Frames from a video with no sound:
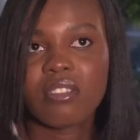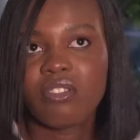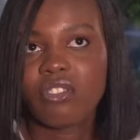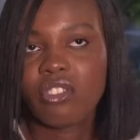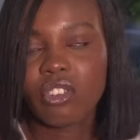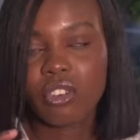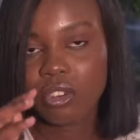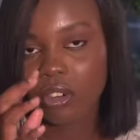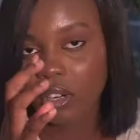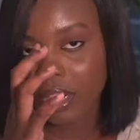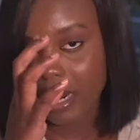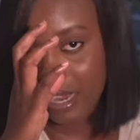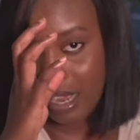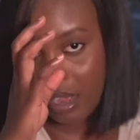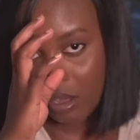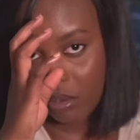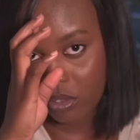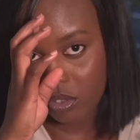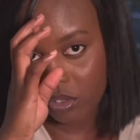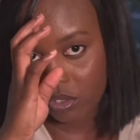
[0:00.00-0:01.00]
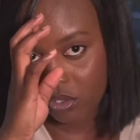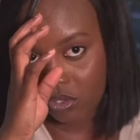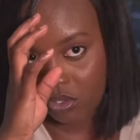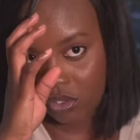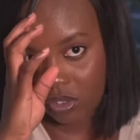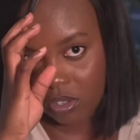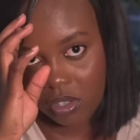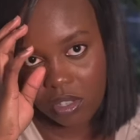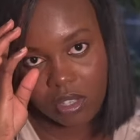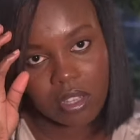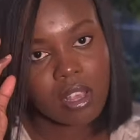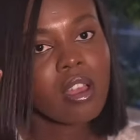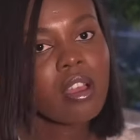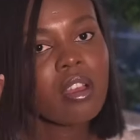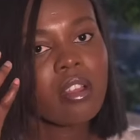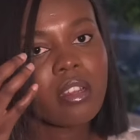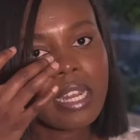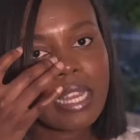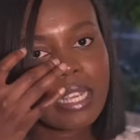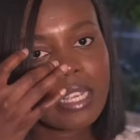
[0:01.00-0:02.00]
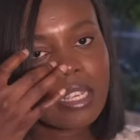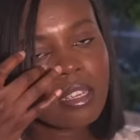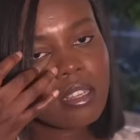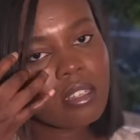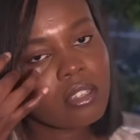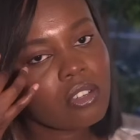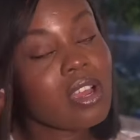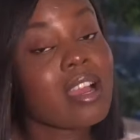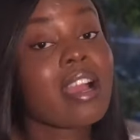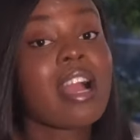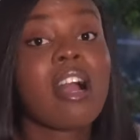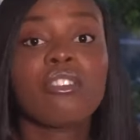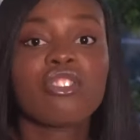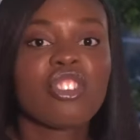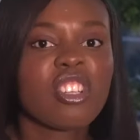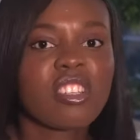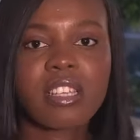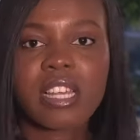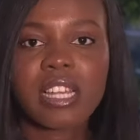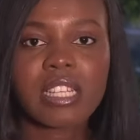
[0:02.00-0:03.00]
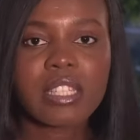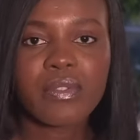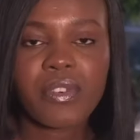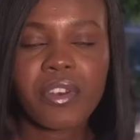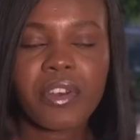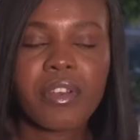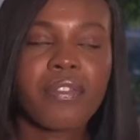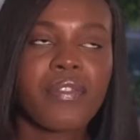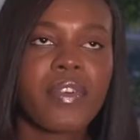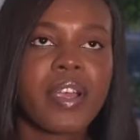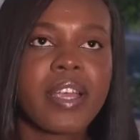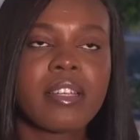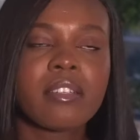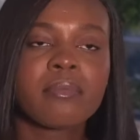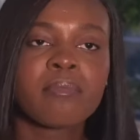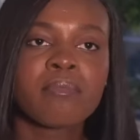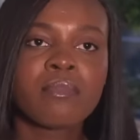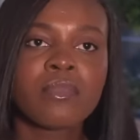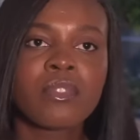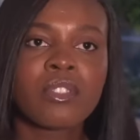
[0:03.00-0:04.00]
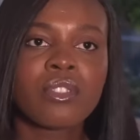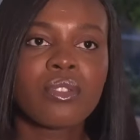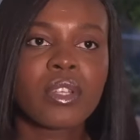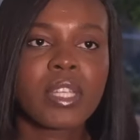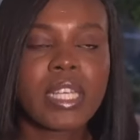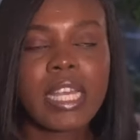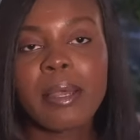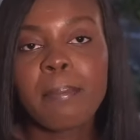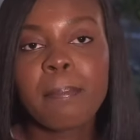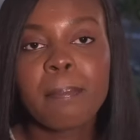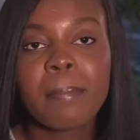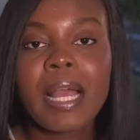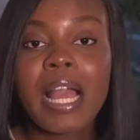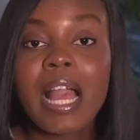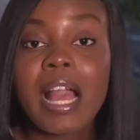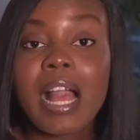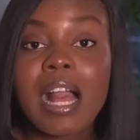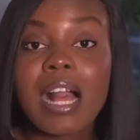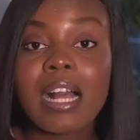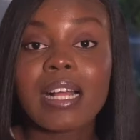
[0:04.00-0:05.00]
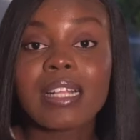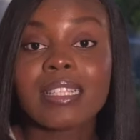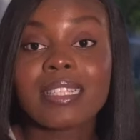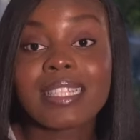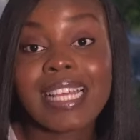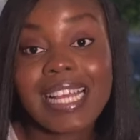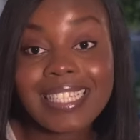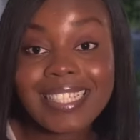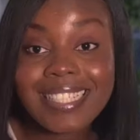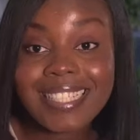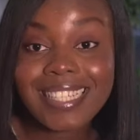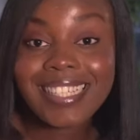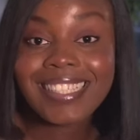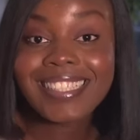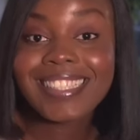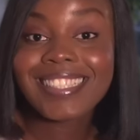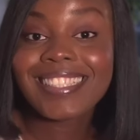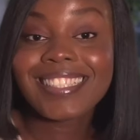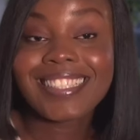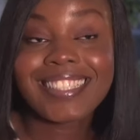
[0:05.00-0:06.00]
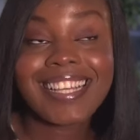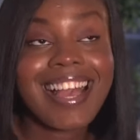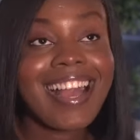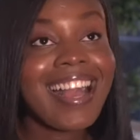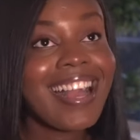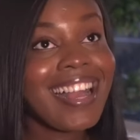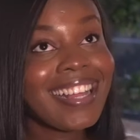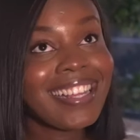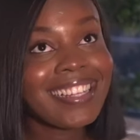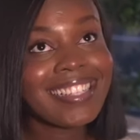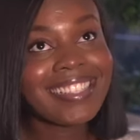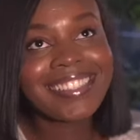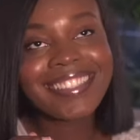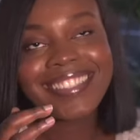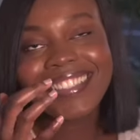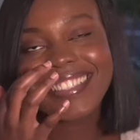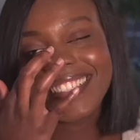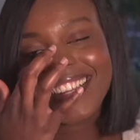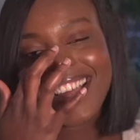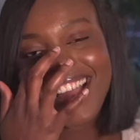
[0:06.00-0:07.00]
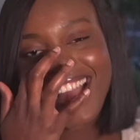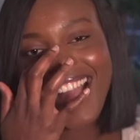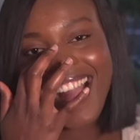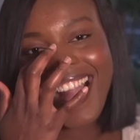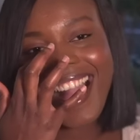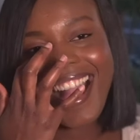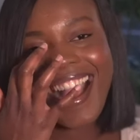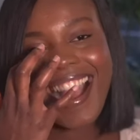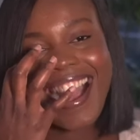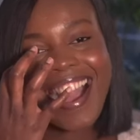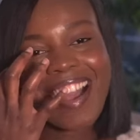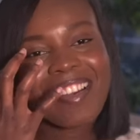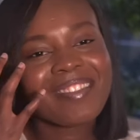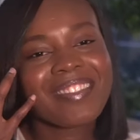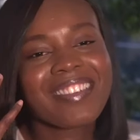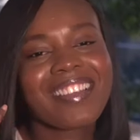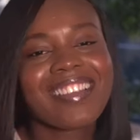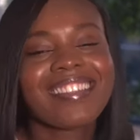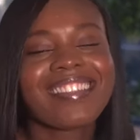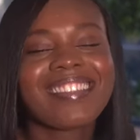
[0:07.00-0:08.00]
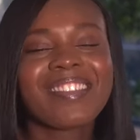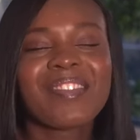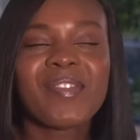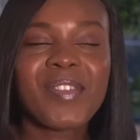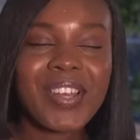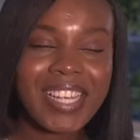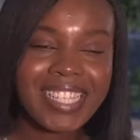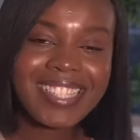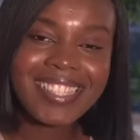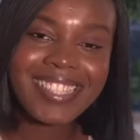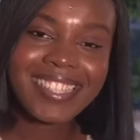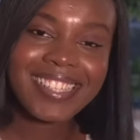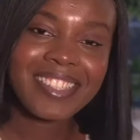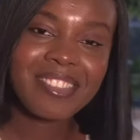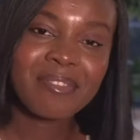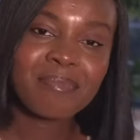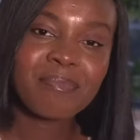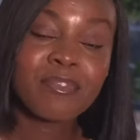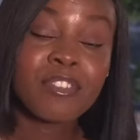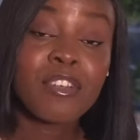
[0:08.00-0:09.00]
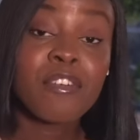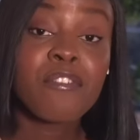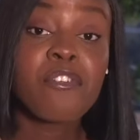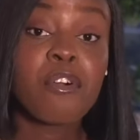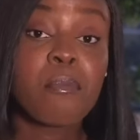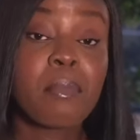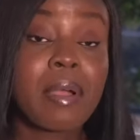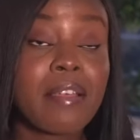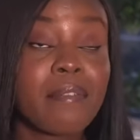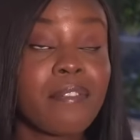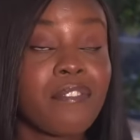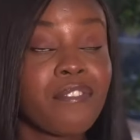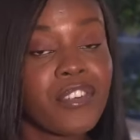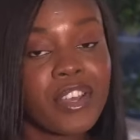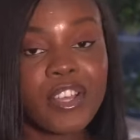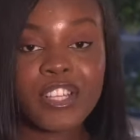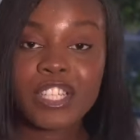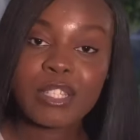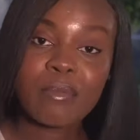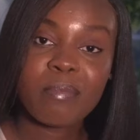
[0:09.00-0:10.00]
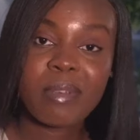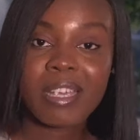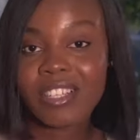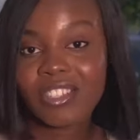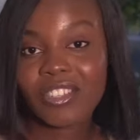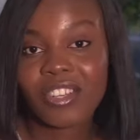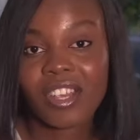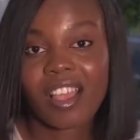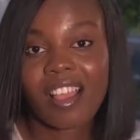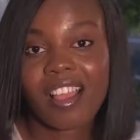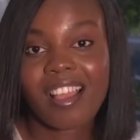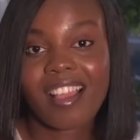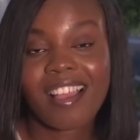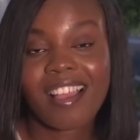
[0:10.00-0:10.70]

your account is just like, your account just gets verified. So yeah. That's it, and I'm just waiting for my first paycheck.